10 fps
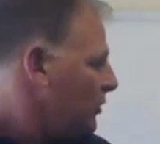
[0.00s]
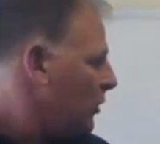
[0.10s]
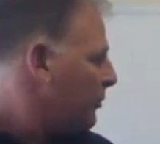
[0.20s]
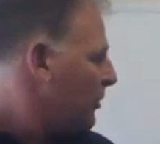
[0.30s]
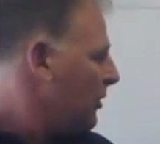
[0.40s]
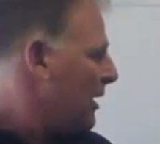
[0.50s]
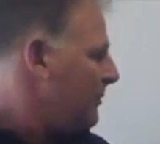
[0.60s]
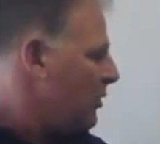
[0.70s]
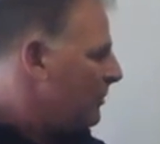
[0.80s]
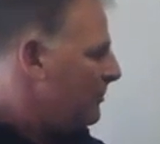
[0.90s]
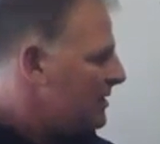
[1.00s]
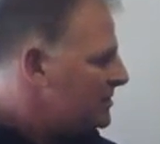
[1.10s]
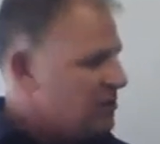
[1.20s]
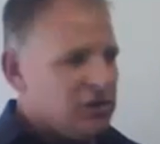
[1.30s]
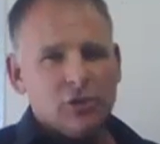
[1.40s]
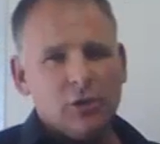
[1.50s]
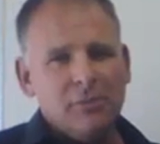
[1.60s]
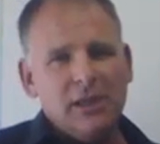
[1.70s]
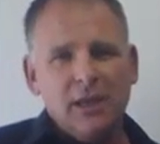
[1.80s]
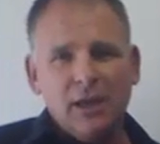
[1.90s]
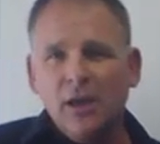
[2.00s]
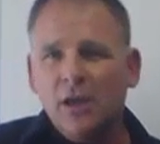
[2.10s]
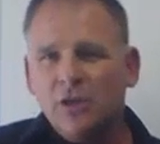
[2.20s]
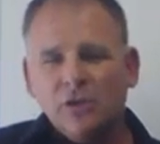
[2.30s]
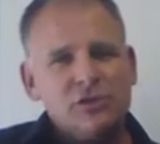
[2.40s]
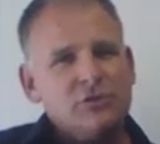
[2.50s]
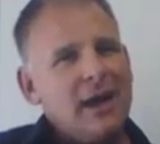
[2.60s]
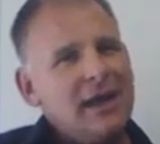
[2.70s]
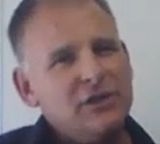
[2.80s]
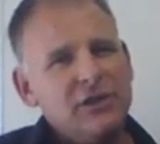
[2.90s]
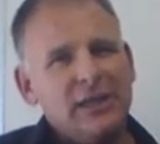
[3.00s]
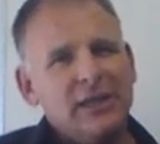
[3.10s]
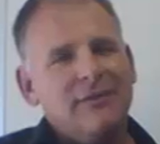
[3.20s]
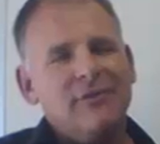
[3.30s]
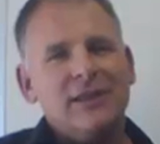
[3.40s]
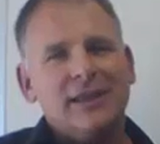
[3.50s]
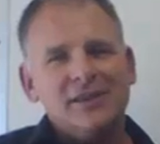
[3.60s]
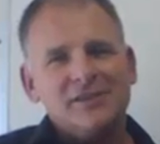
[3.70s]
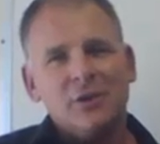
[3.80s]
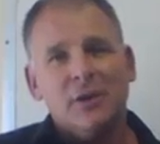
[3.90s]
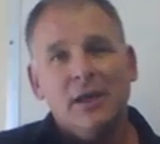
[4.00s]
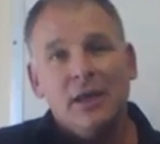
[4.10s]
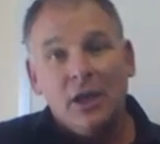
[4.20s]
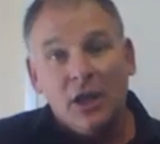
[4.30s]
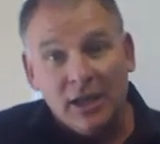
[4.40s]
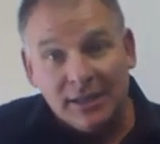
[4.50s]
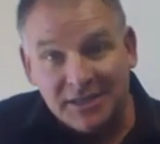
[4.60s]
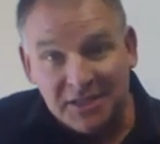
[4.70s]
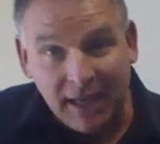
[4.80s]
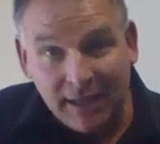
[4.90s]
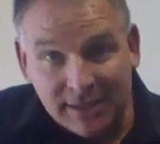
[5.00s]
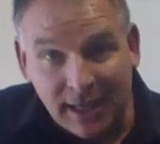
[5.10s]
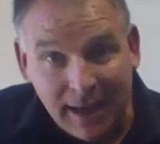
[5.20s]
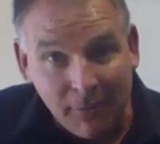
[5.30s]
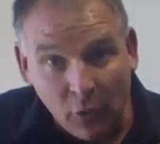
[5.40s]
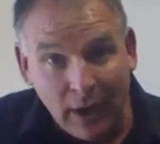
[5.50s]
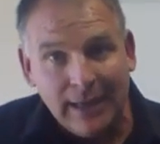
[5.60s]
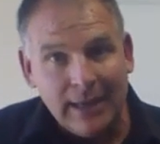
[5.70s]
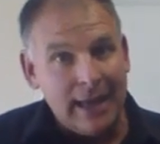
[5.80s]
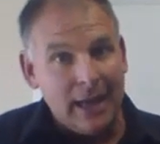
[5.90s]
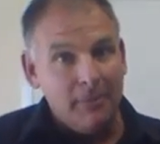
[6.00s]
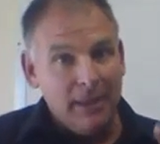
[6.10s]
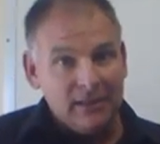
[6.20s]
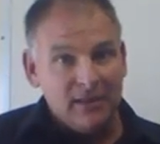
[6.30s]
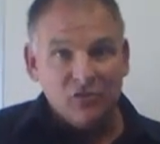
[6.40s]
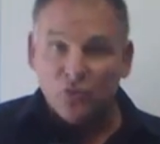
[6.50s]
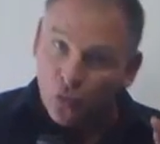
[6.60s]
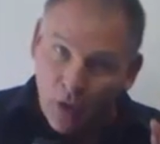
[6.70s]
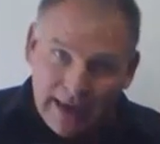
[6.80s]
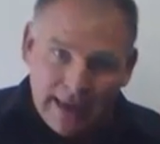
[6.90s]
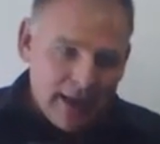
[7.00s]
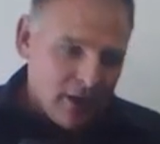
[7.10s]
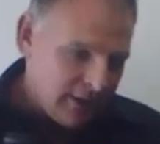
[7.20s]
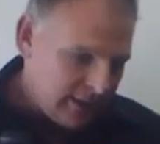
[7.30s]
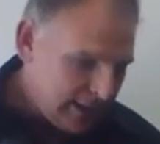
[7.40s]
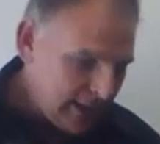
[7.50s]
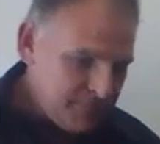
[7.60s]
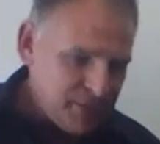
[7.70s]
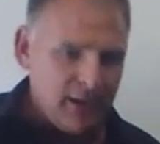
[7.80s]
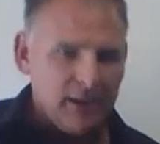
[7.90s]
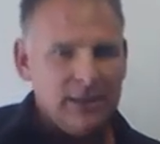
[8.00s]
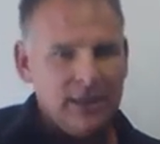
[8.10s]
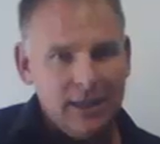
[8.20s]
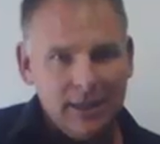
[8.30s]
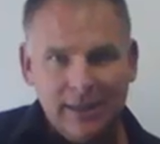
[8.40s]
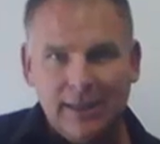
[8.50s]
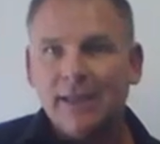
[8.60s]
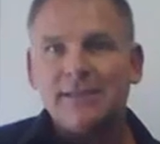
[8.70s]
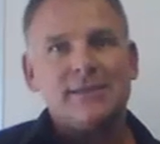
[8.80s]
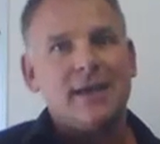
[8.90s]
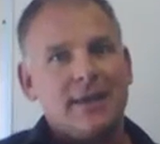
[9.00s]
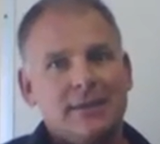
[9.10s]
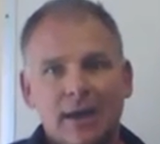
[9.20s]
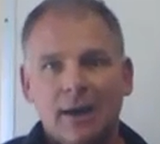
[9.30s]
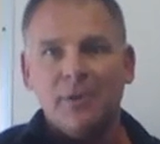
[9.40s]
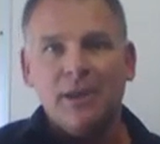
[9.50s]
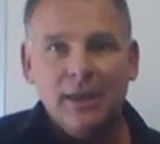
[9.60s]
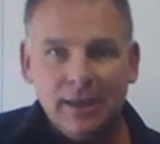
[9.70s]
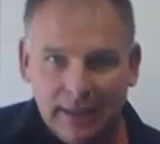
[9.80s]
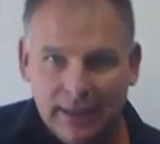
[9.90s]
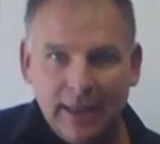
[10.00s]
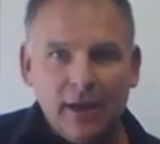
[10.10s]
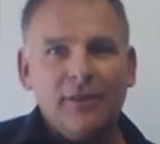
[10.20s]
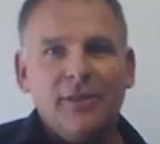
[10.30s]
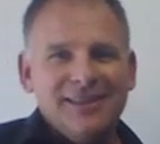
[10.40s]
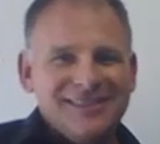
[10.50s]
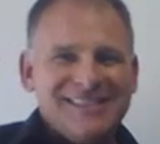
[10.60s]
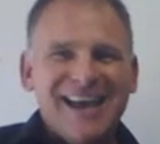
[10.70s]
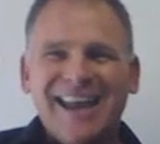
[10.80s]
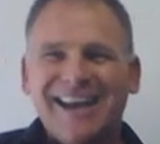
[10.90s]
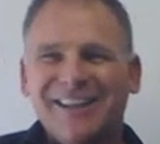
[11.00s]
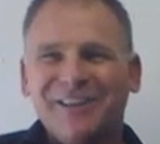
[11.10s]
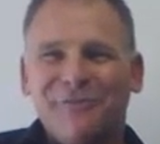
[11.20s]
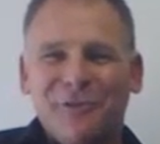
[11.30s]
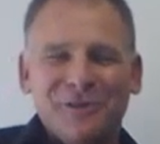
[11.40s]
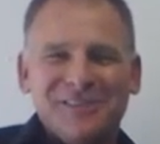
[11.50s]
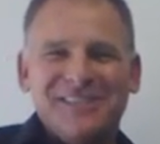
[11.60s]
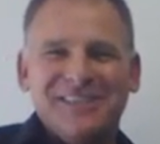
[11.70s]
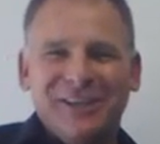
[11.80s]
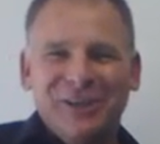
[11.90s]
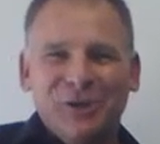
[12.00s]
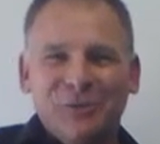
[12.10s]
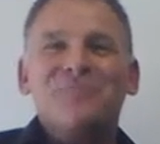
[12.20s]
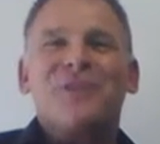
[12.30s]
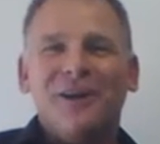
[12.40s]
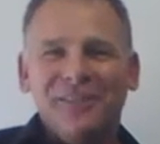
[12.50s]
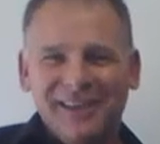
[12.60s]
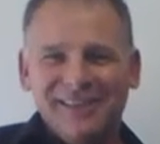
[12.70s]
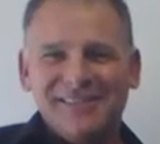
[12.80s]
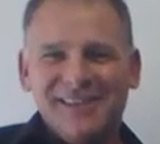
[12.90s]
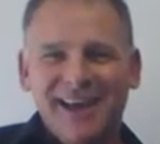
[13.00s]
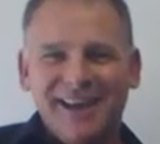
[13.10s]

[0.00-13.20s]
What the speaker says: your program, your message, your media, your strategy, and everything else. So take time right now, get plugged in, get signed up, get on the inside, and I look forward to seeing you on the inside.